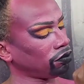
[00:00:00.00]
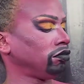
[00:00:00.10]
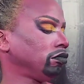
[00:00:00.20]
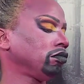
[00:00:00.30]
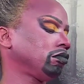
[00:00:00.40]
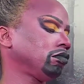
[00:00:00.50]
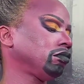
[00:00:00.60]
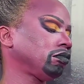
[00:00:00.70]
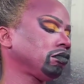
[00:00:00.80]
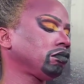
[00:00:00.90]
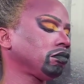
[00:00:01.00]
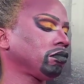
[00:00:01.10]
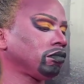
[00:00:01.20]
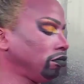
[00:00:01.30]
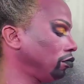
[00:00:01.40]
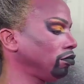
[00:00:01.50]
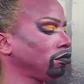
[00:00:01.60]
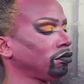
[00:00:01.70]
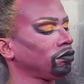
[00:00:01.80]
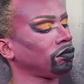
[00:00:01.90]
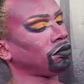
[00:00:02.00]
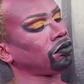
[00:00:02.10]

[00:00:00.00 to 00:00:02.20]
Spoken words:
out with a sponge. It was like a little bitty tiny